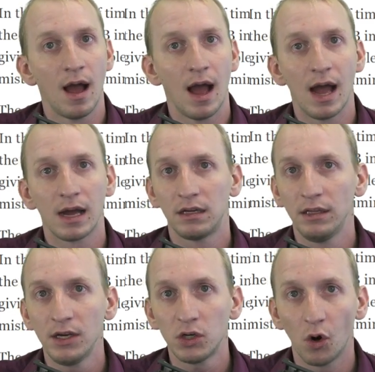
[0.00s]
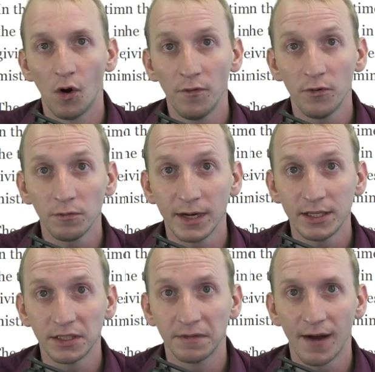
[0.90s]
a clear
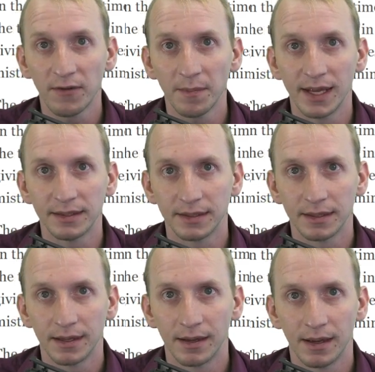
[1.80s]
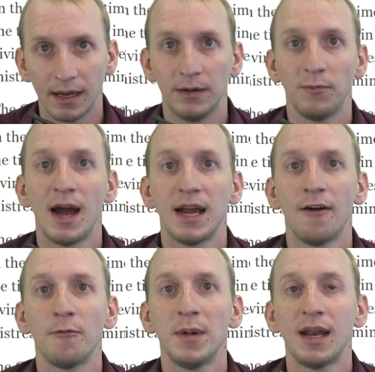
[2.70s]
overreach of government and why
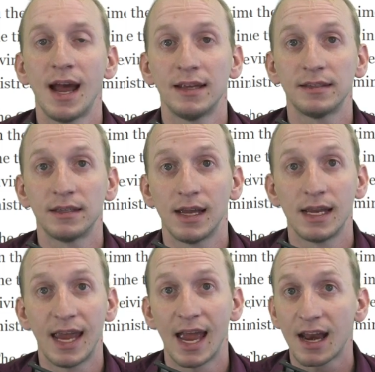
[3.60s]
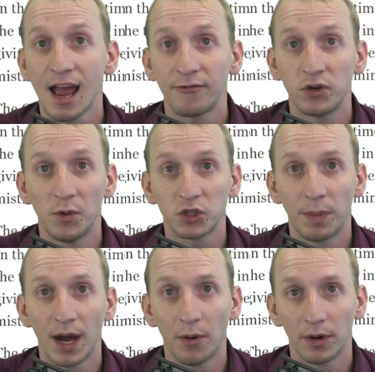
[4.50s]
government has and can't have too much
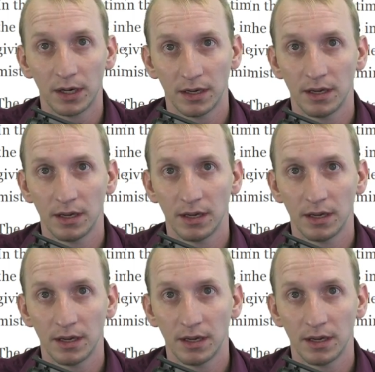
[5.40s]
power.